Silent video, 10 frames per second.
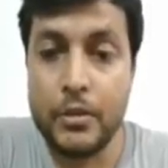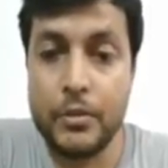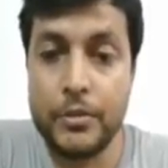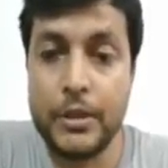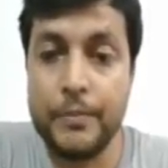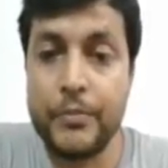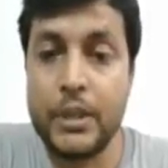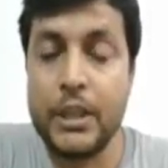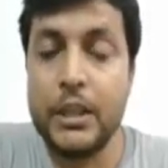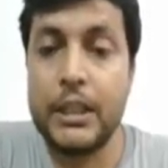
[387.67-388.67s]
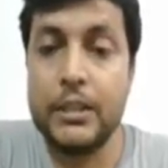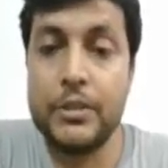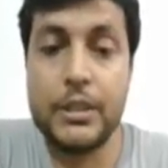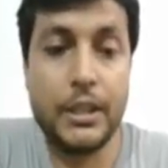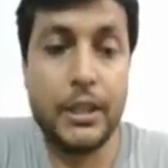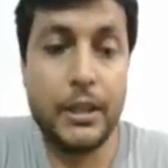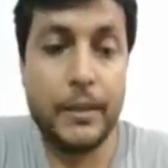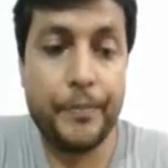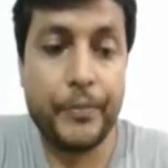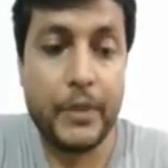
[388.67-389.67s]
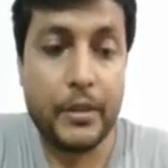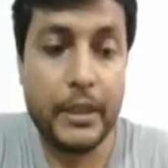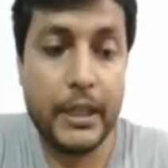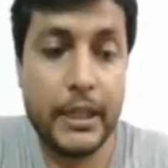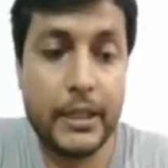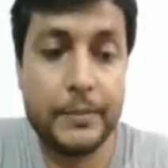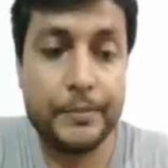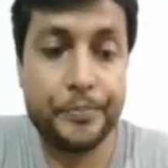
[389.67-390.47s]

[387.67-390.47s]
okay, can you see that